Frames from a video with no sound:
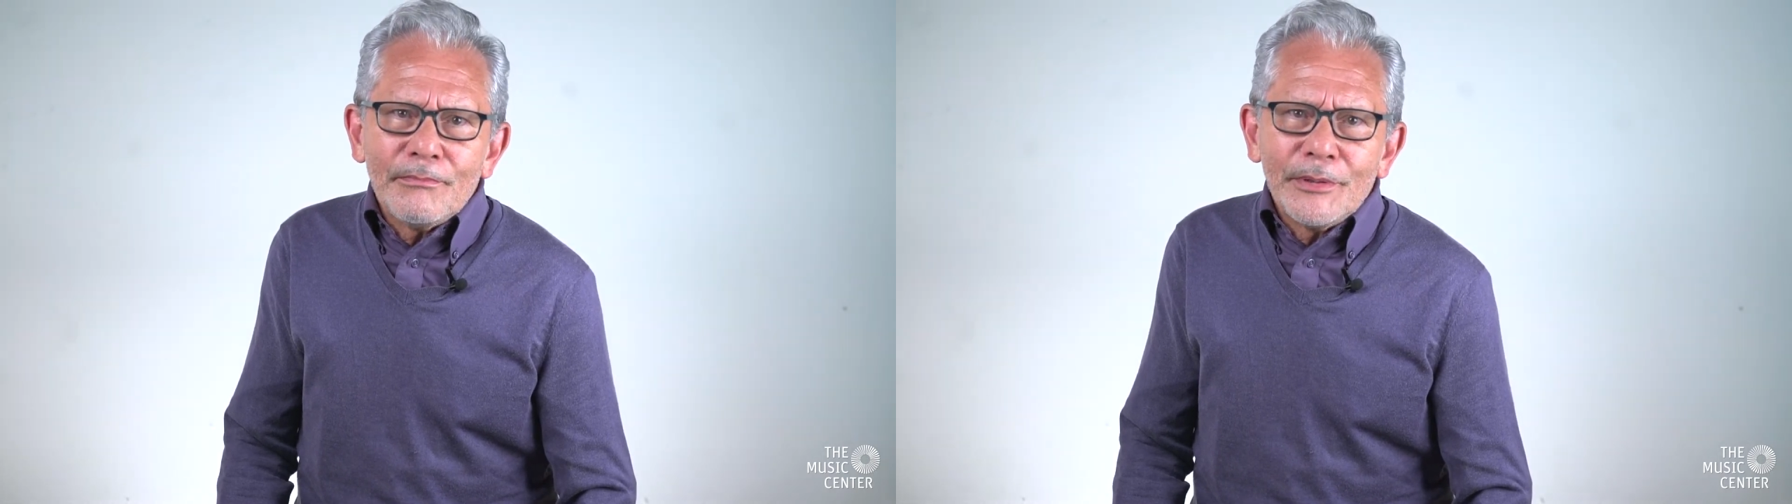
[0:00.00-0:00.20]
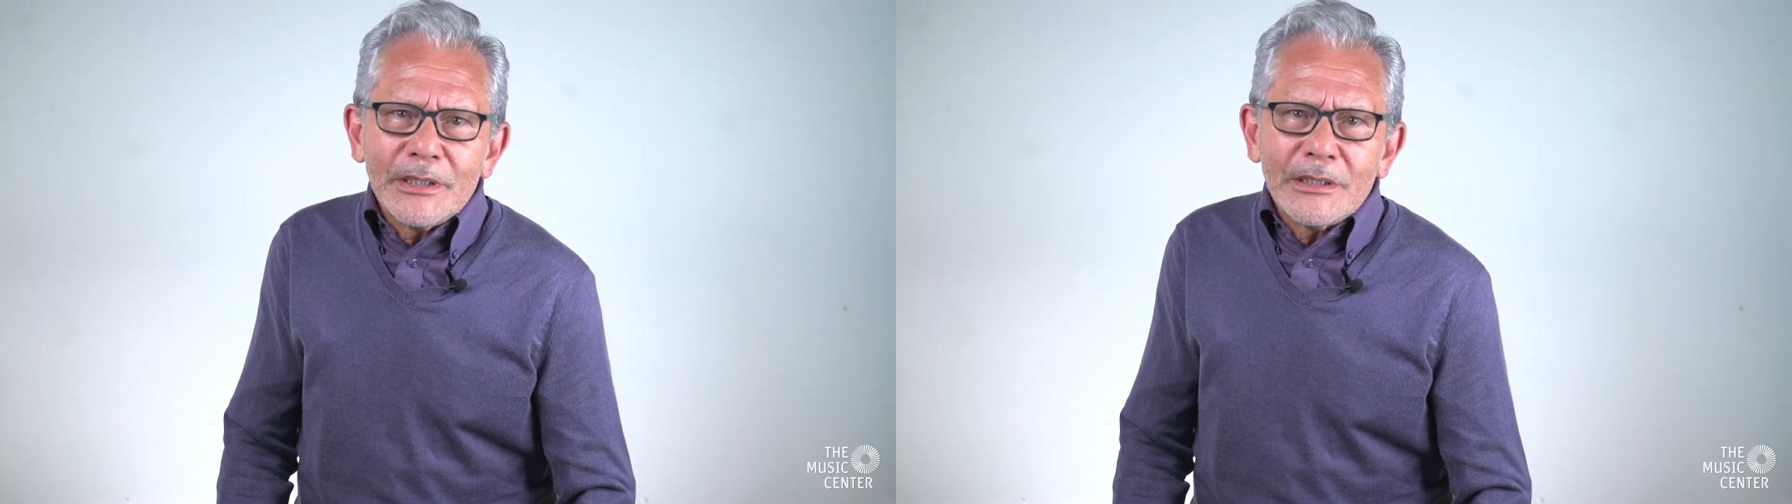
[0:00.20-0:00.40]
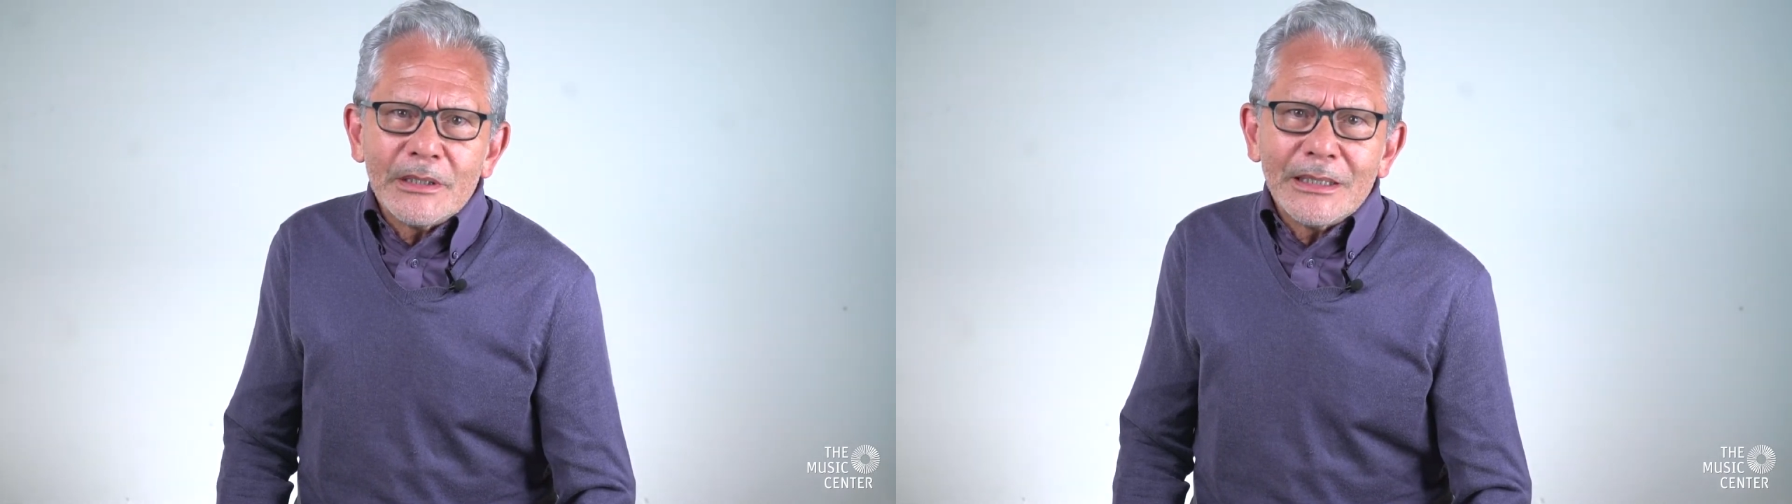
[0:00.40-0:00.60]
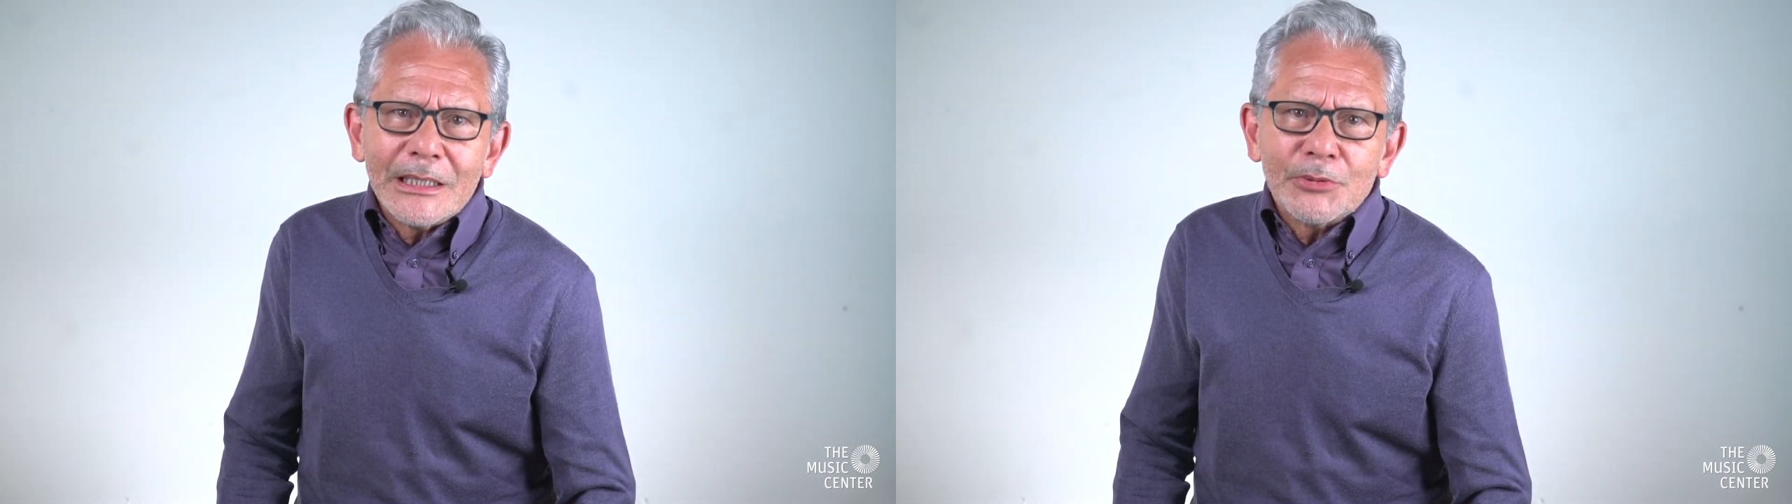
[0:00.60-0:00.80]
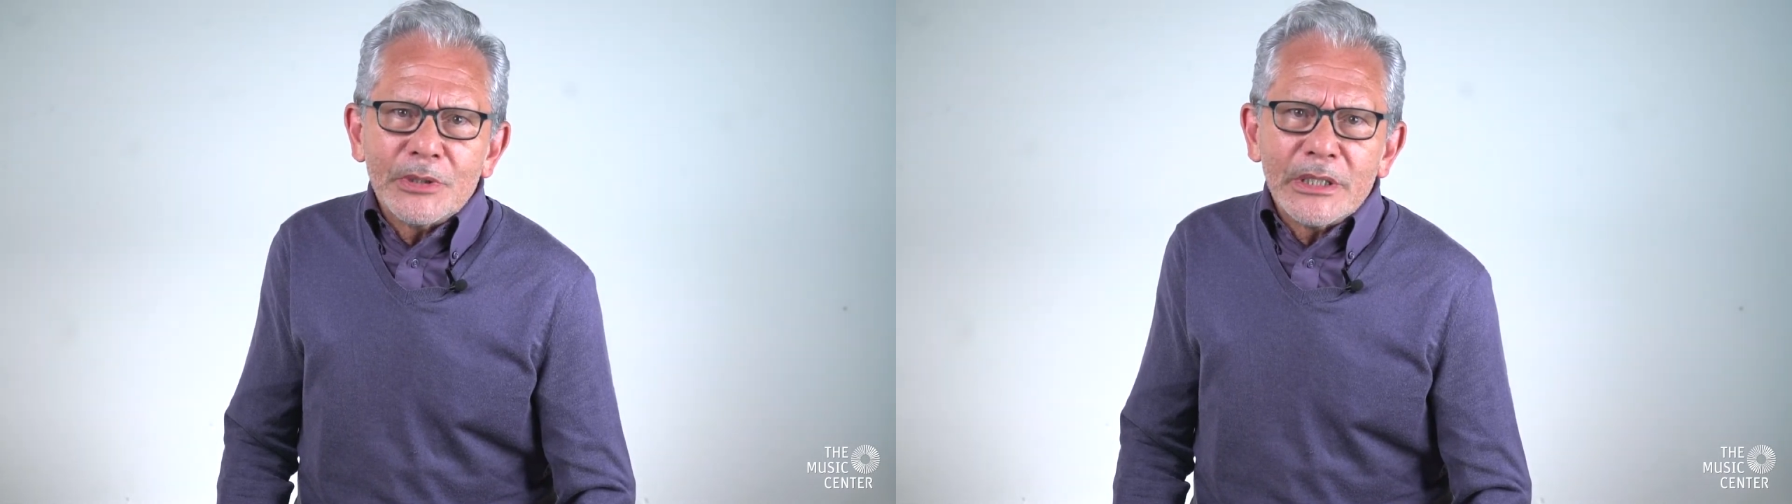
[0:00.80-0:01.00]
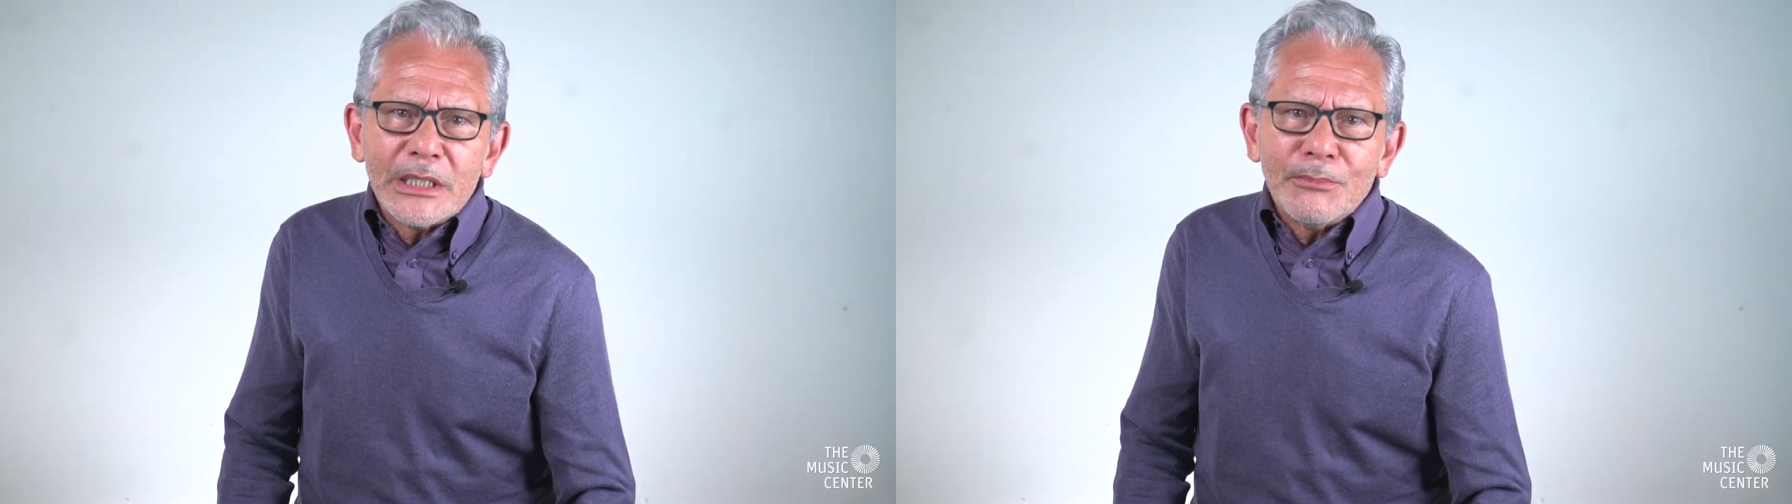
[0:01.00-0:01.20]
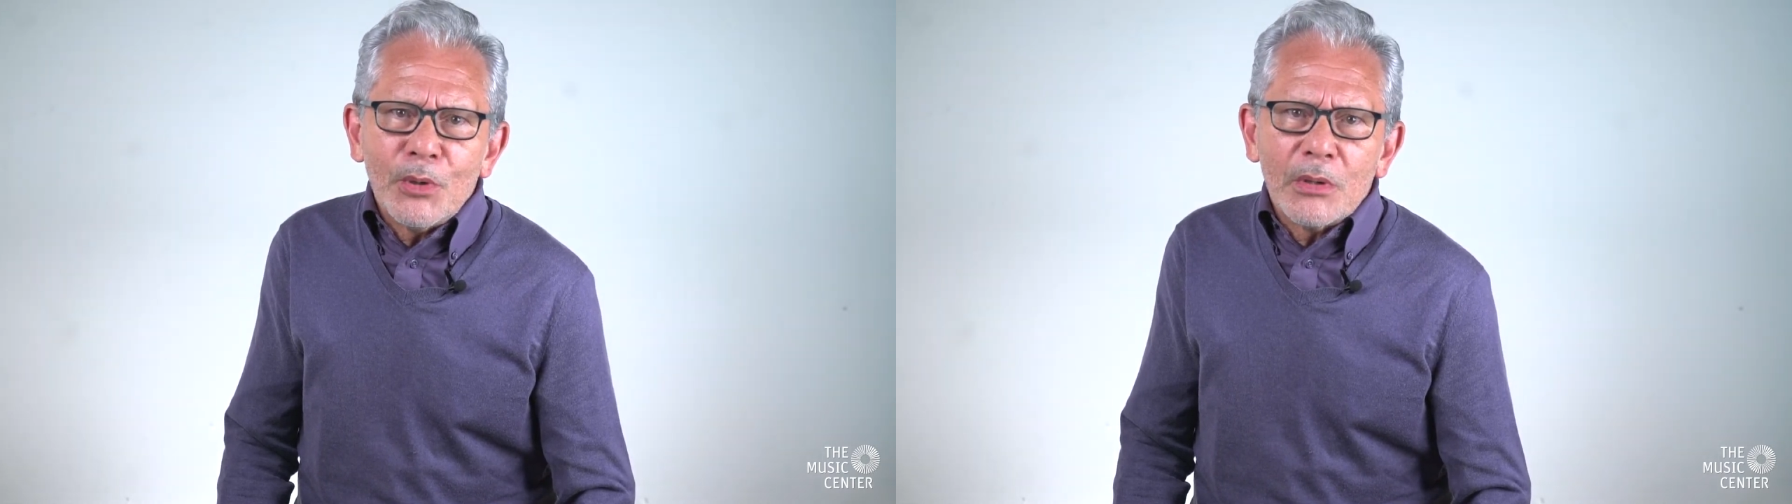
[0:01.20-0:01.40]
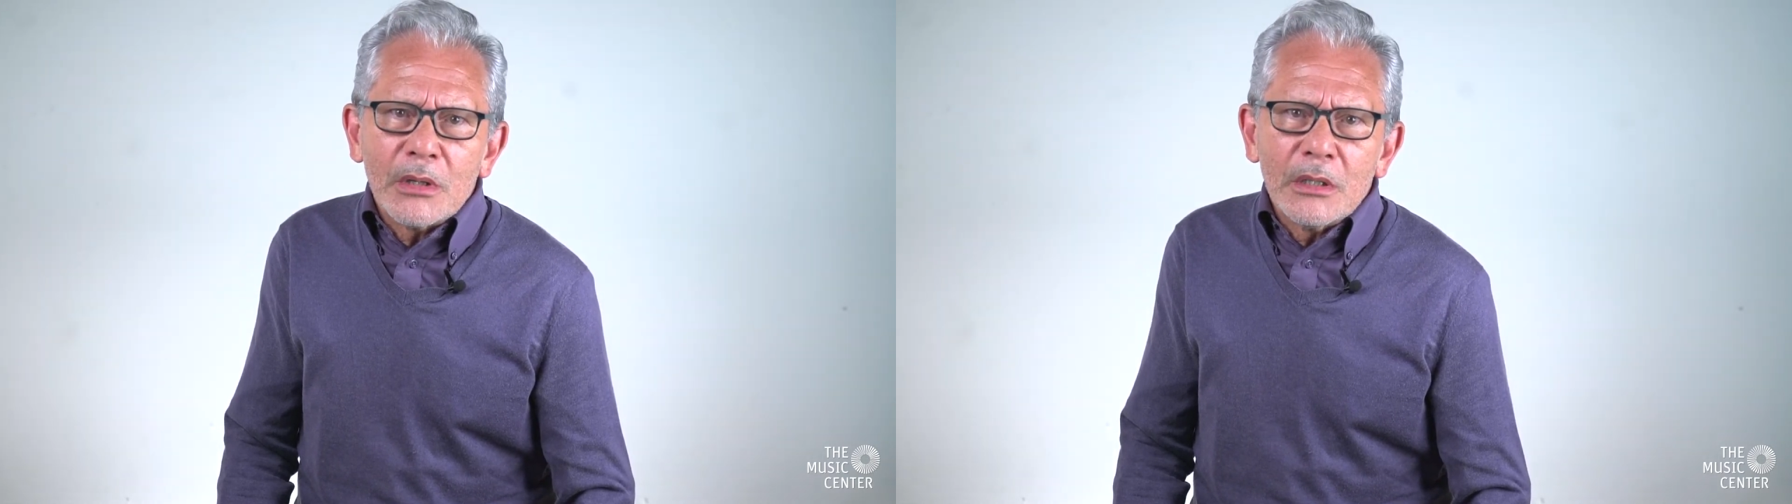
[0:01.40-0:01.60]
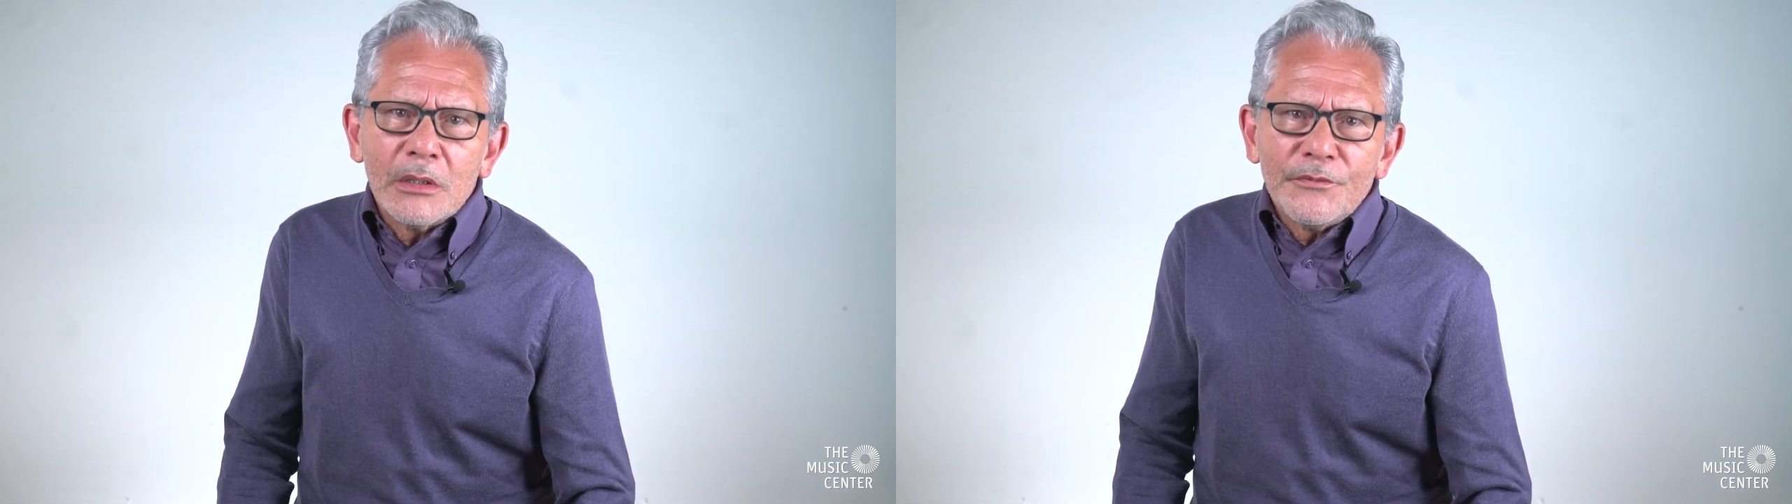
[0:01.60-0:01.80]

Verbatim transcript: But he didn't hear it anymore.